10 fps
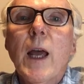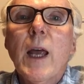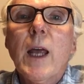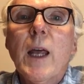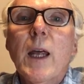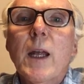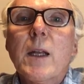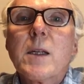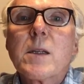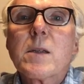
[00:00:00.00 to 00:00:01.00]

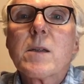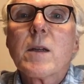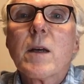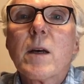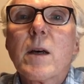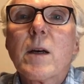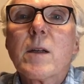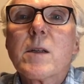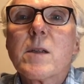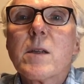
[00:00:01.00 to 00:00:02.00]
And
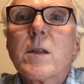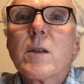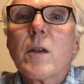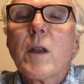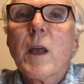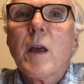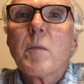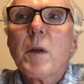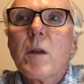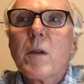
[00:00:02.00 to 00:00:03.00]
they
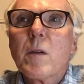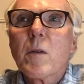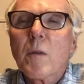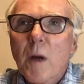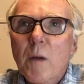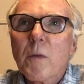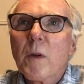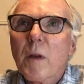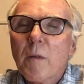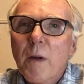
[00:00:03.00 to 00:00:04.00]
have been around
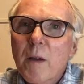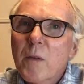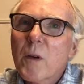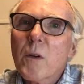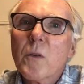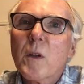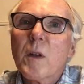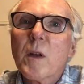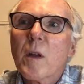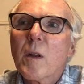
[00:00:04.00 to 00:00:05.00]
for 5 years
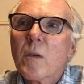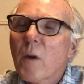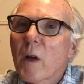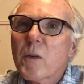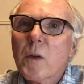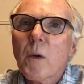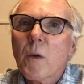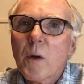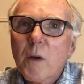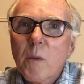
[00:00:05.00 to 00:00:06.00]
and gradually
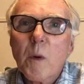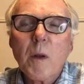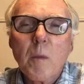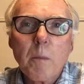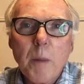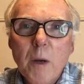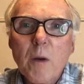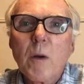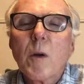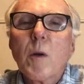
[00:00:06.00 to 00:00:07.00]
grown into one of the
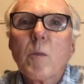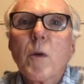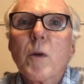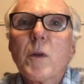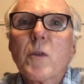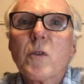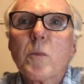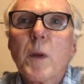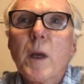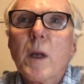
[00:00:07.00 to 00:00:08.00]
better breweries in
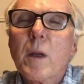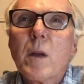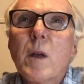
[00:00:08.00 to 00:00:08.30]
Japan.